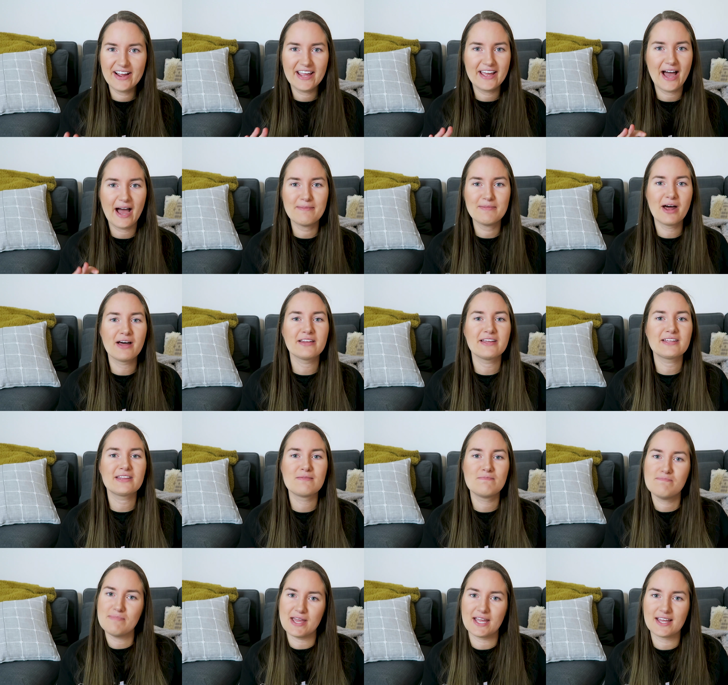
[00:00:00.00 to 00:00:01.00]
wait. I'm not like
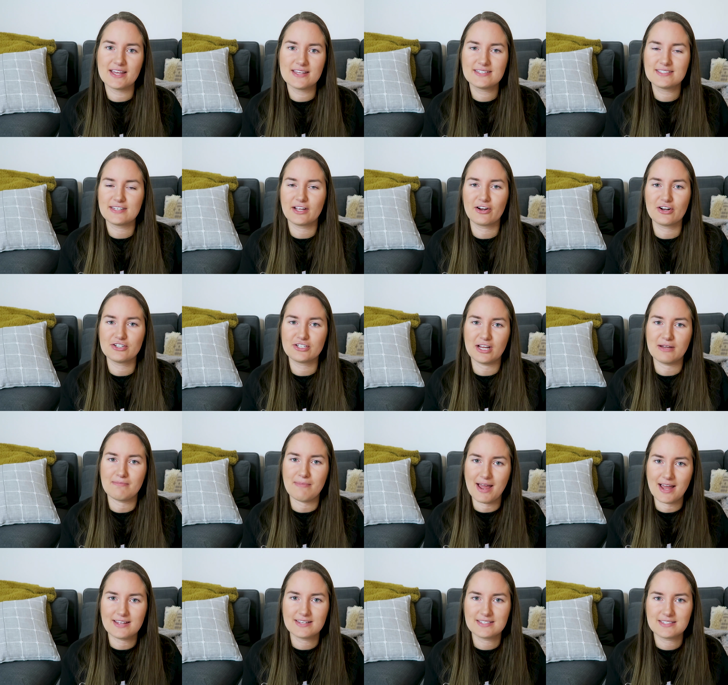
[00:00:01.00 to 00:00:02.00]
the biggest Sarah J.
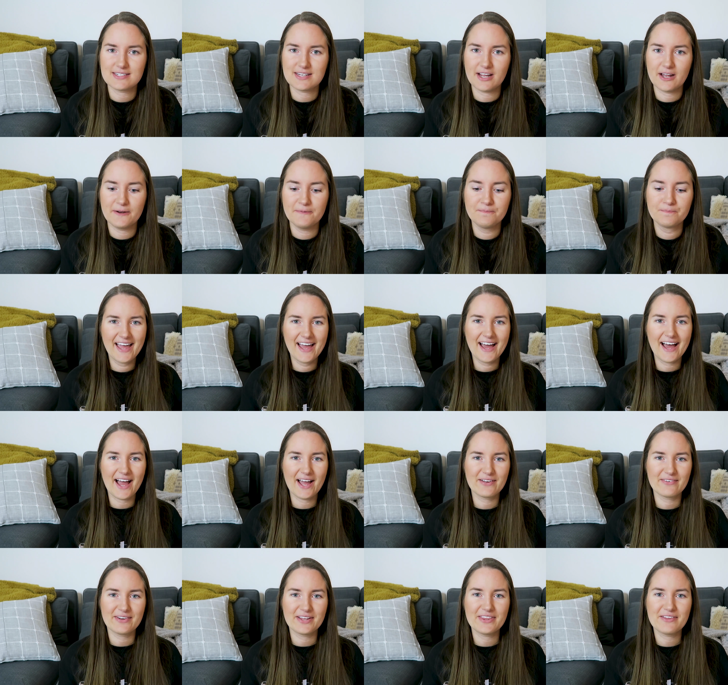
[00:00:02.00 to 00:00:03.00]
Maas stan.
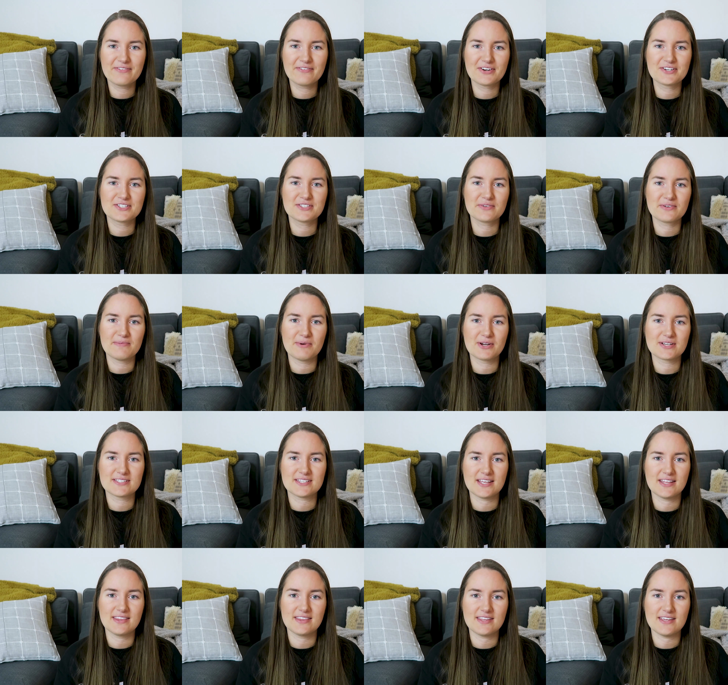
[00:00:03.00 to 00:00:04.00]
I read the first three books
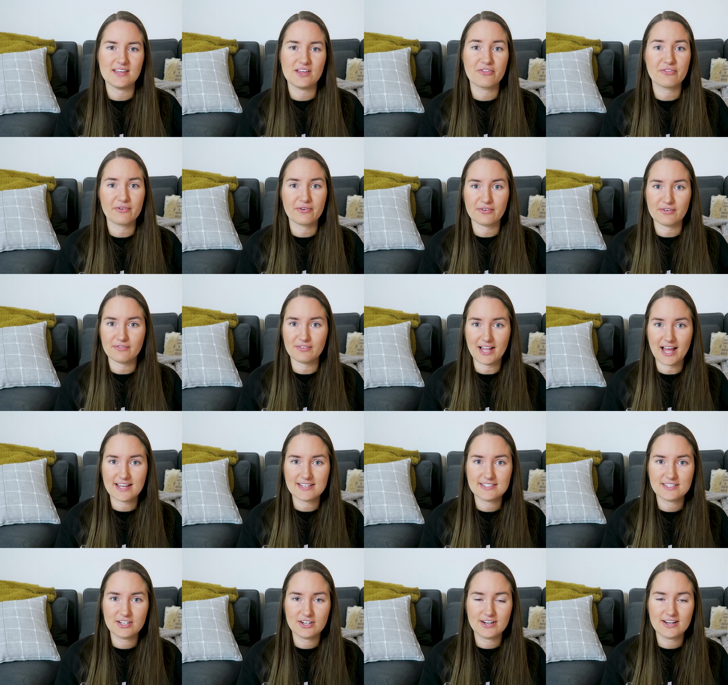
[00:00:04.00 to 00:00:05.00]
in the Throne of
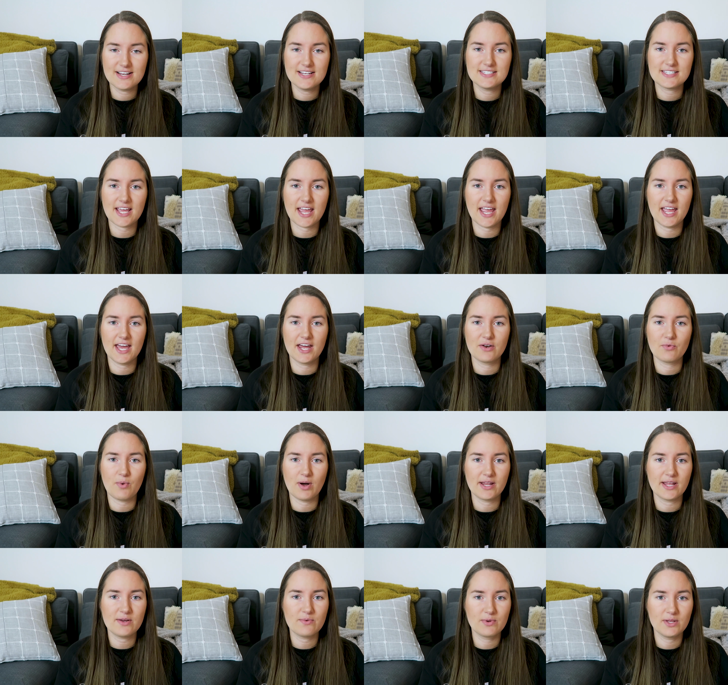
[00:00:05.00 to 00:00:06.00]
Glass series, and
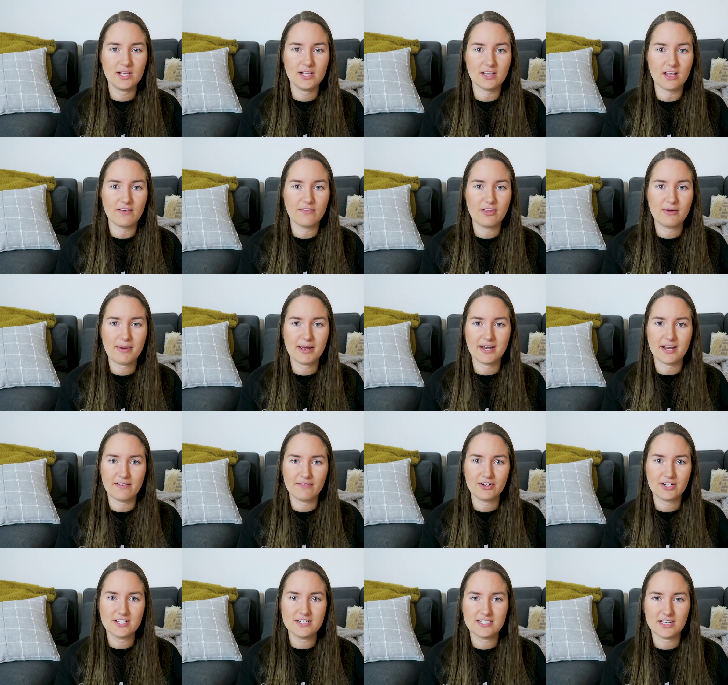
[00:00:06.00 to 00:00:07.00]
while I really love them, I
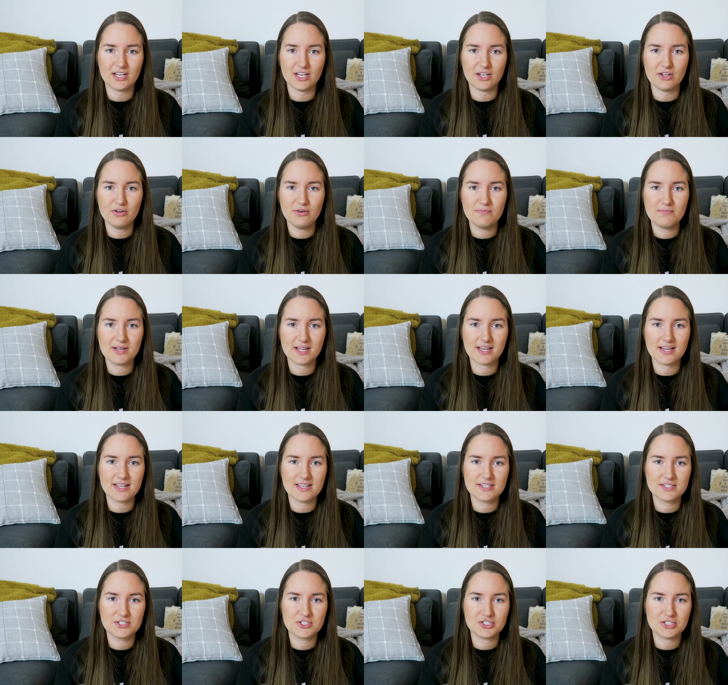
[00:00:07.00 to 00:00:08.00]
never continued
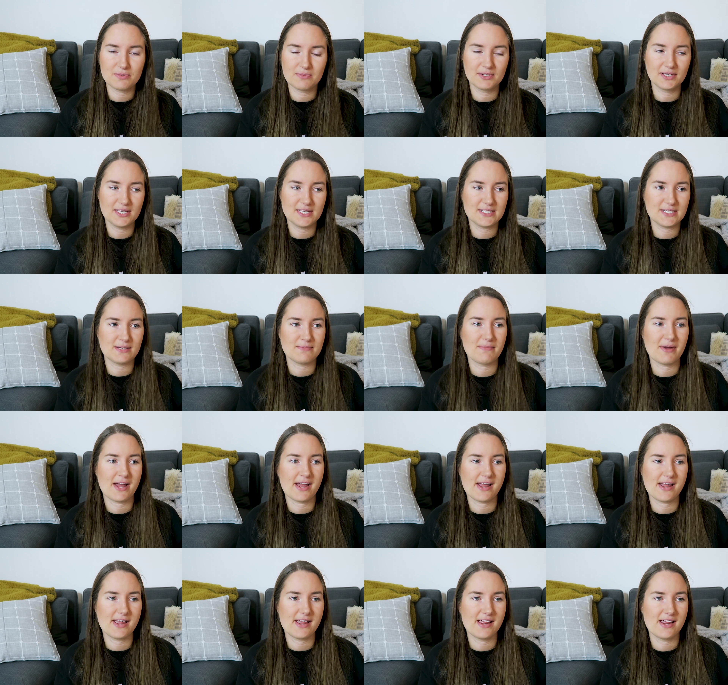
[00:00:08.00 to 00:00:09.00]
because she really did
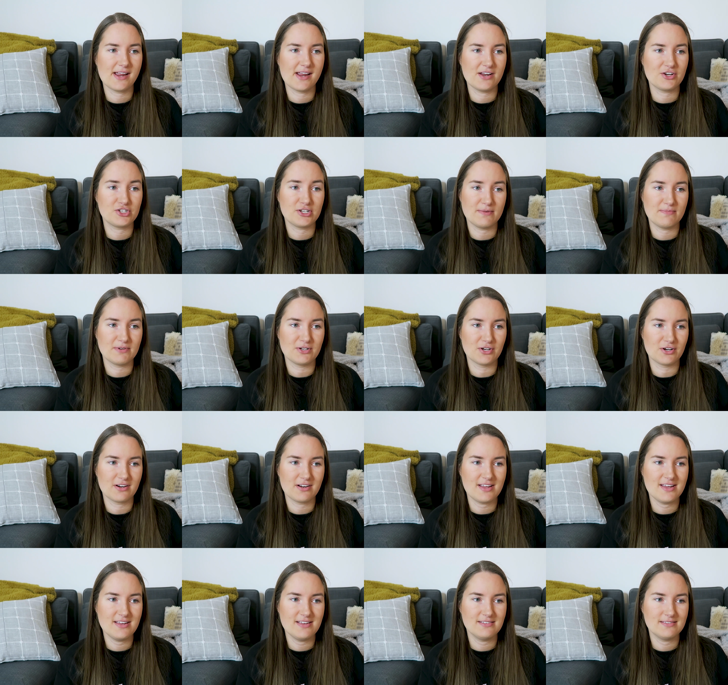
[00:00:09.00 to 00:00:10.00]
my ship
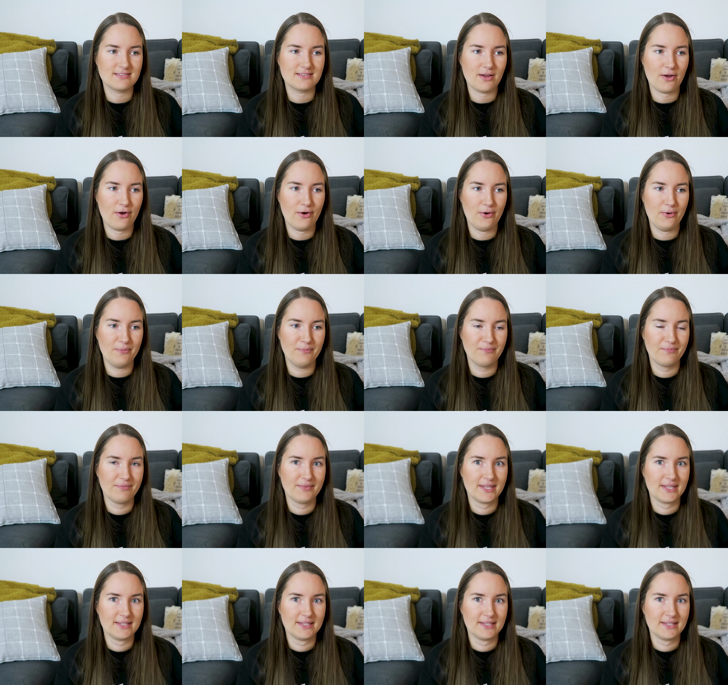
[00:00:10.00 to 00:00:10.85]
dirty, so